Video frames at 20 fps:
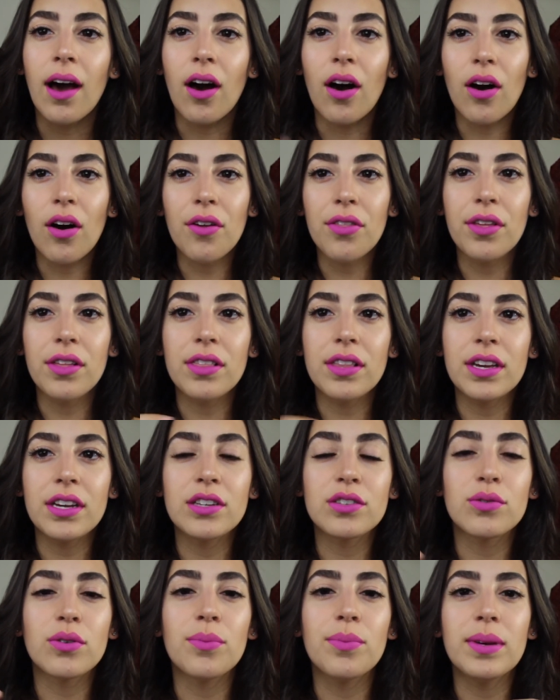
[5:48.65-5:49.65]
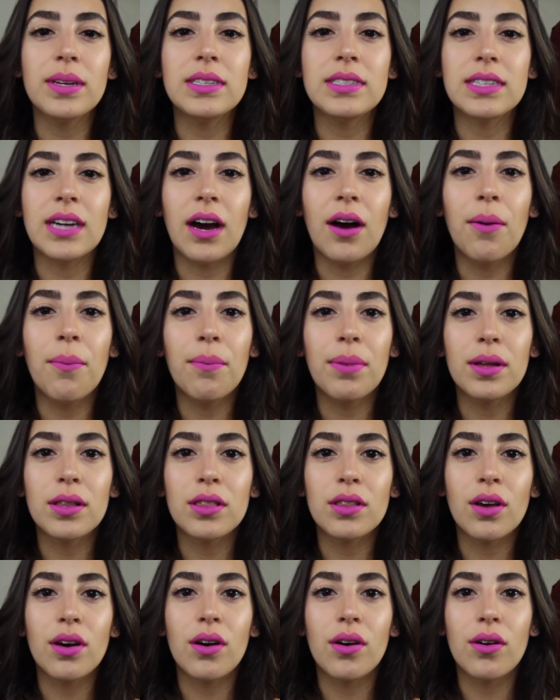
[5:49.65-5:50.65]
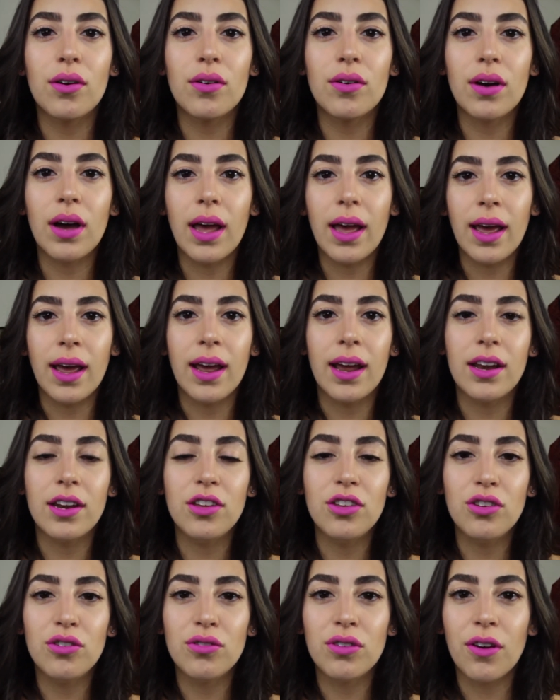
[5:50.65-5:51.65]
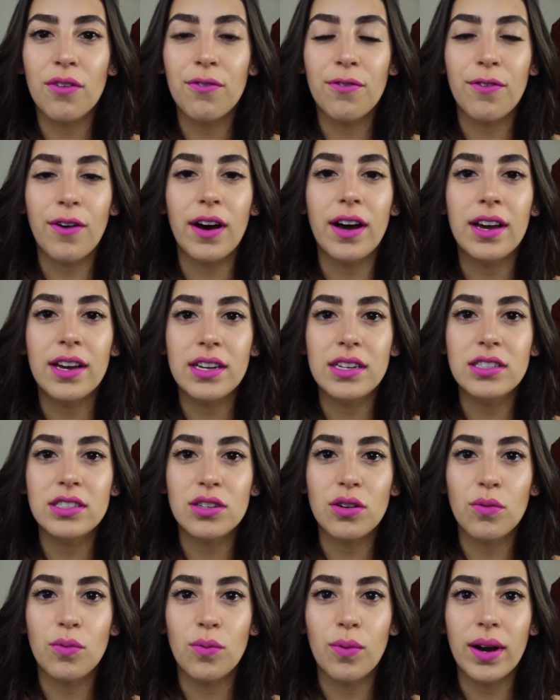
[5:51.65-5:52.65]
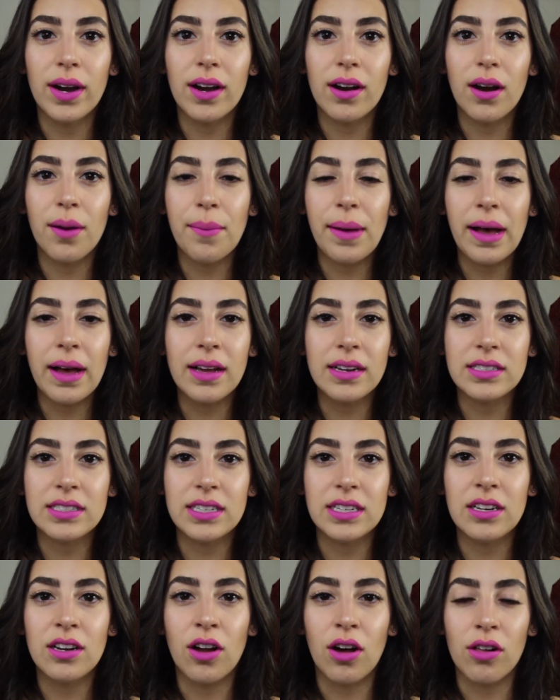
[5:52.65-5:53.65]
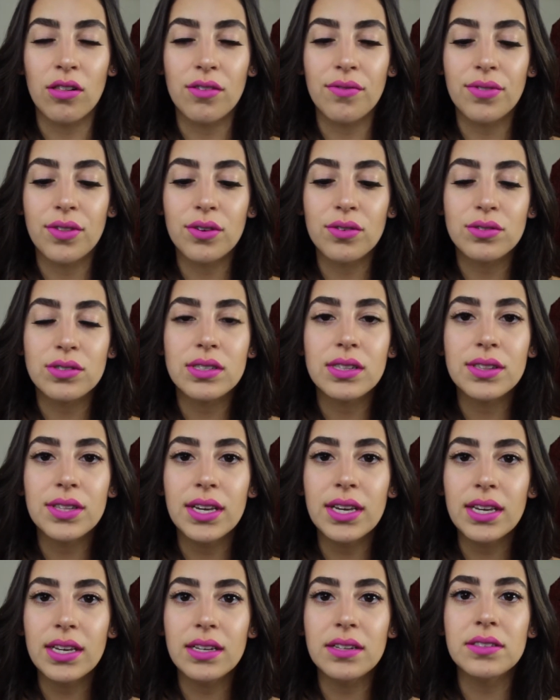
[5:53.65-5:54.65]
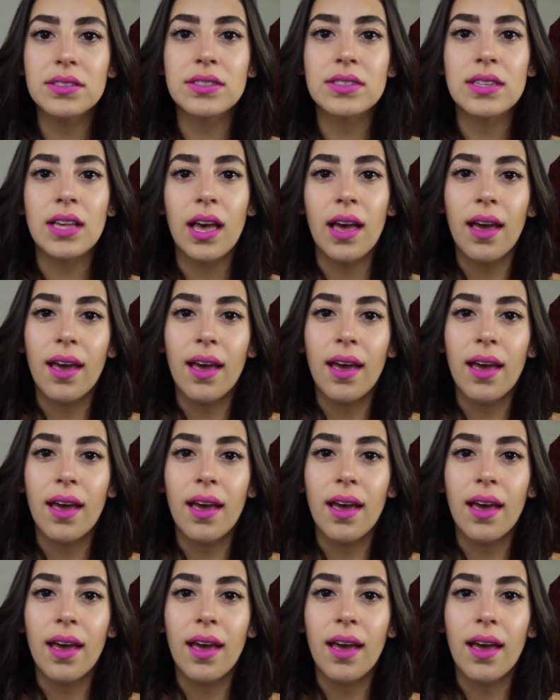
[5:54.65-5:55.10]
All the links will be down below and you can find where I'm at in all of those links.